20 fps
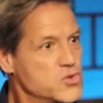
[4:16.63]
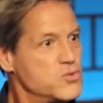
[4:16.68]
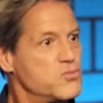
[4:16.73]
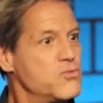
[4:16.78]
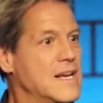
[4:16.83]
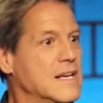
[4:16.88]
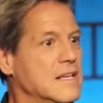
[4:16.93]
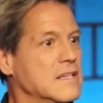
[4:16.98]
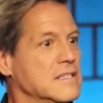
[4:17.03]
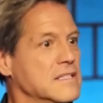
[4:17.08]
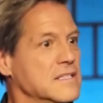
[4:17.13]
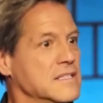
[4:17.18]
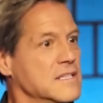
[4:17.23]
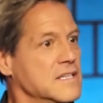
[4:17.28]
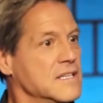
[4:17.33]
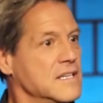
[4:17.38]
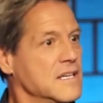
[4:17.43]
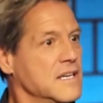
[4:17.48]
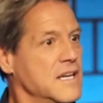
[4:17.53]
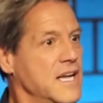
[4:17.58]

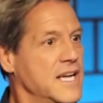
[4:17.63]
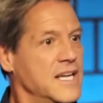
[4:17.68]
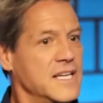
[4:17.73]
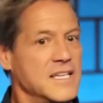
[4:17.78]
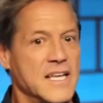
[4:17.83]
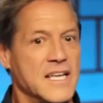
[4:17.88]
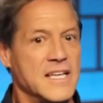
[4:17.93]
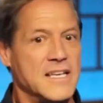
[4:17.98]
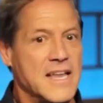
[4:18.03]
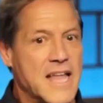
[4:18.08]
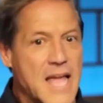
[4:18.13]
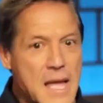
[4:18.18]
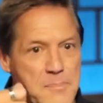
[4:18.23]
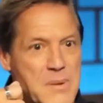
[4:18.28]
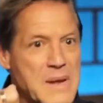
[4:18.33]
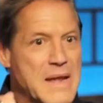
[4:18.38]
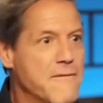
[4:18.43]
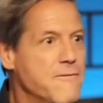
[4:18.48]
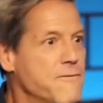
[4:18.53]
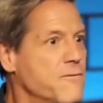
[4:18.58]
adrenaline and, and
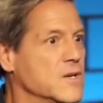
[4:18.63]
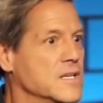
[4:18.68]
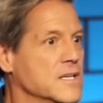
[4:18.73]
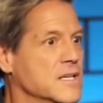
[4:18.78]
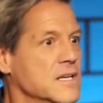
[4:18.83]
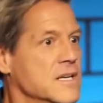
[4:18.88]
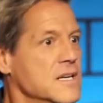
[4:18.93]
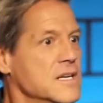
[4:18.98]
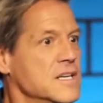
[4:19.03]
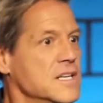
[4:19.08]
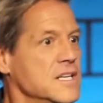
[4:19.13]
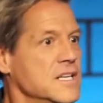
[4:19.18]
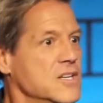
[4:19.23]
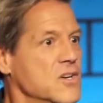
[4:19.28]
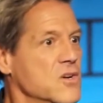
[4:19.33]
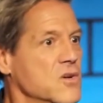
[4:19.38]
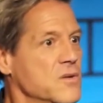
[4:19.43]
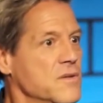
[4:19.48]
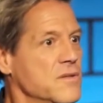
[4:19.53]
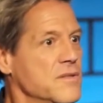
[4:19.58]
epinephrine,
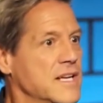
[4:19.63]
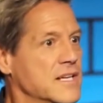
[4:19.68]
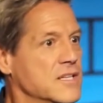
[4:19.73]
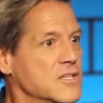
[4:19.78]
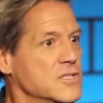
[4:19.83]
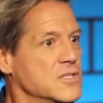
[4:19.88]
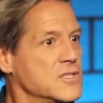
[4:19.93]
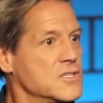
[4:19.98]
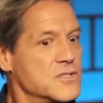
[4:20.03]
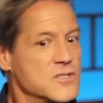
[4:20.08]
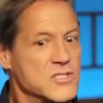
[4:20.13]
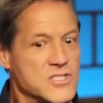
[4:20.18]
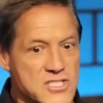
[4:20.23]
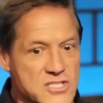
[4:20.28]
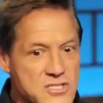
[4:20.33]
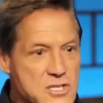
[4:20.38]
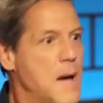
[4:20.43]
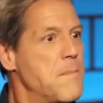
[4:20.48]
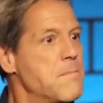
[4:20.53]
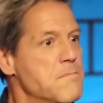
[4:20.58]
you know, that could
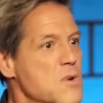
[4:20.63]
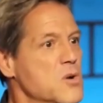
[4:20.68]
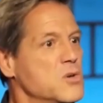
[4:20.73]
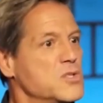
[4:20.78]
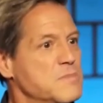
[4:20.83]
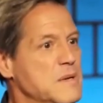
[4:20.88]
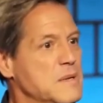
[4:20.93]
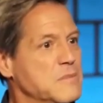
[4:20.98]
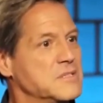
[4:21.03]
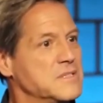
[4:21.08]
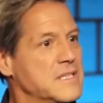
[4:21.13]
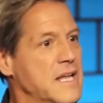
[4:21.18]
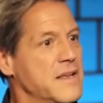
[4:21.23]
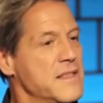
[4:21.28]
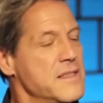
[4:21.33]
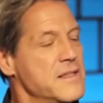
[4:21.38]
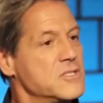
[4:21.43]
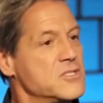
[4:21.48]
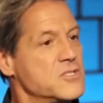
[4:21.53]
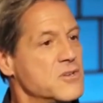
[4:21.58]
stop most people
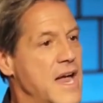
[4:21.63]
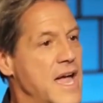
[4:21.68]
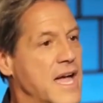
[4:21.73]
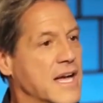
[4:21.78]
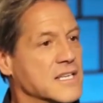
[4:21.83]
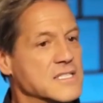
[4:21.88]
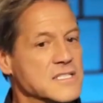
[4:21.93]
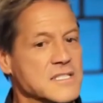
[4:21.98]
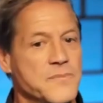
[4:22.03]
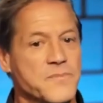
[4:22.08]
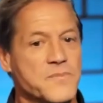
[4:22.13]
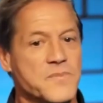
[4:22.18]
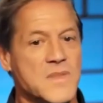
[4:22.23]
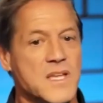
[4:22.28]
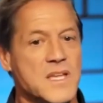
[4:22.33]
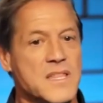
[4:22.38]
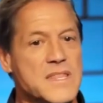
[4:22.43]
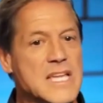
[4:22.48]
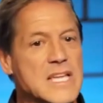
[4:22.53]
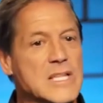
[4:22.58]
dead in their tracks?
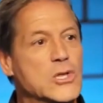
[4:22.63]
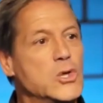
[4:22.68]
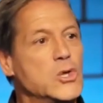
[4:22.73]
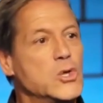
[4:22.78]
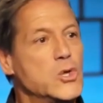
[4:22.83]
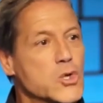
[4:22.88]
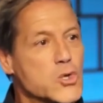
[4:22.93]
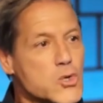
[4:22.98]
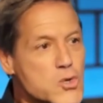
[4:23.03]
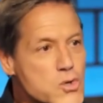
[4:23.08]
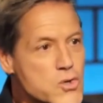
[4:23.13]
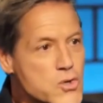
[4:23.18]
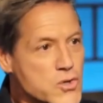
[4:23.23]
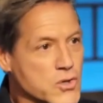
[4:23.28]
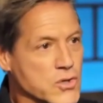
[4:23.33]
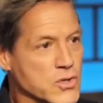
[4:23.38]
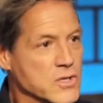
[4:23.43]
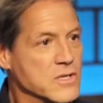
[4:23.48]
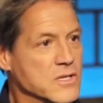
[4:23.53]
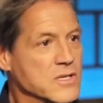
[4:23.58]
They
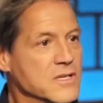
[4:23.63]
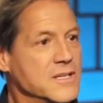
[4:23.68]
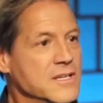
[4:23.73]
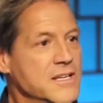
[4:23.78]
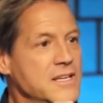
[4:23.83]
learn,